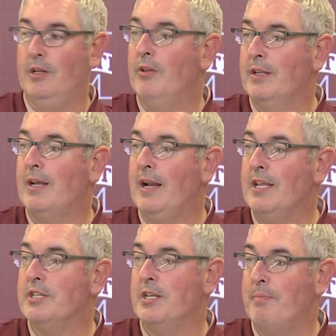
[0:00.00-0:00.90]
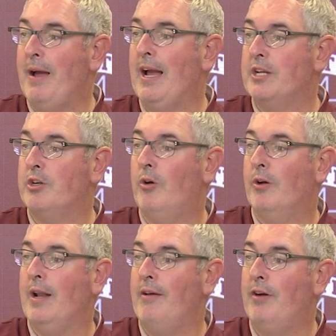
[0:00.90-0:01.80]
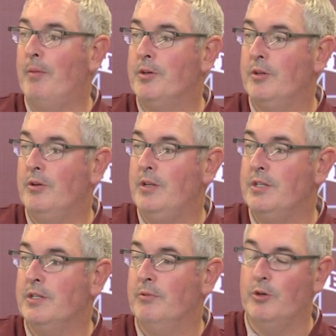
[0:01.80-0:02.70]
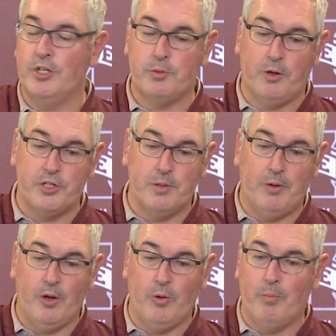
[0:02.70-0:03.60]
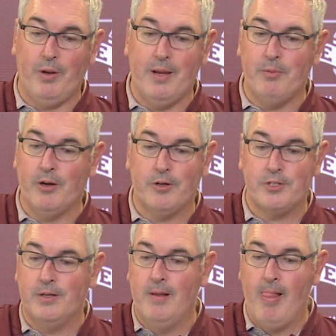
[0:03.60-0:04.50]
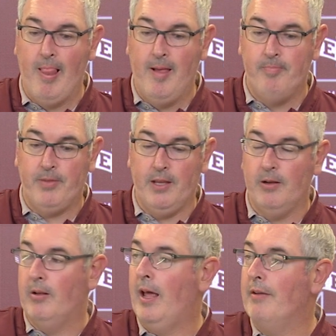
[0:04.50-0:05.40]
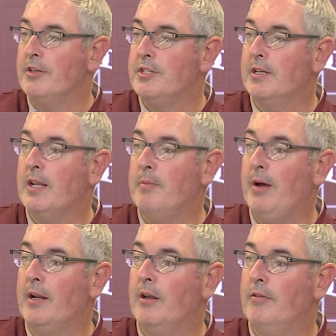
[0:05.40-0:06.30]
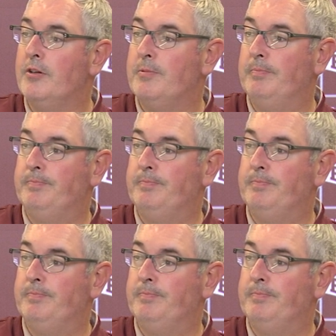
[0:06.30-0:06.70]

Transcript: you know, the tight ends and the backs are going to have opportunities, and we're dispersing the ball to our playmakers. You know, a lot of it's dictated by the coverage.